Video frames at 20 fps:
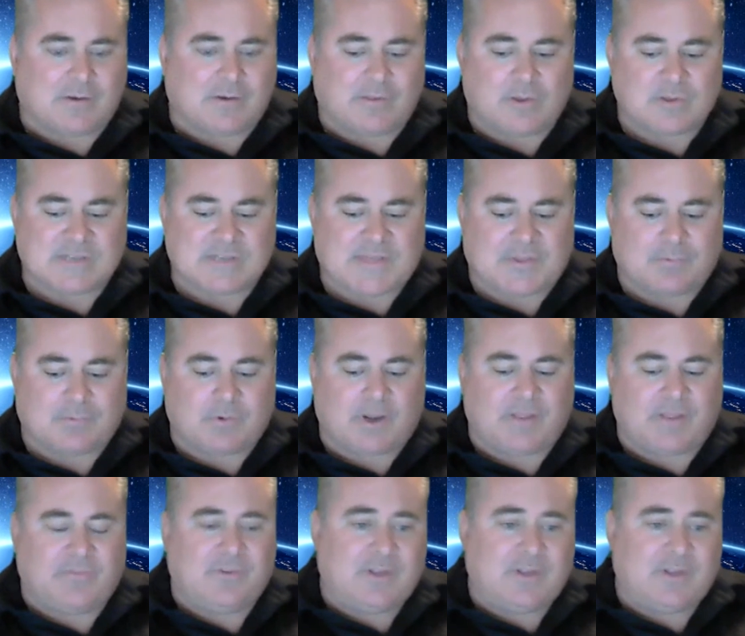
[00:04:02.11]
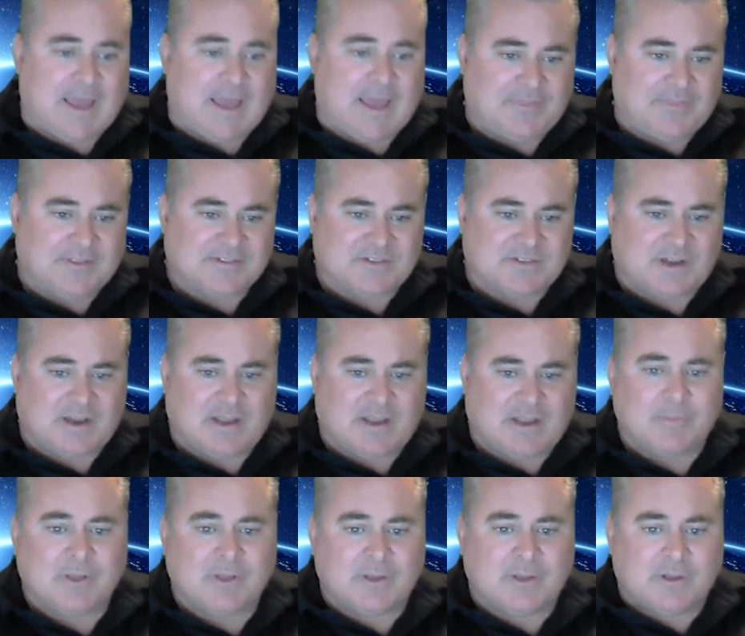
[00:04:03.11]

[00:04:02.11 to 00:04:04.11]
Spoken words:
of those out there running at this time.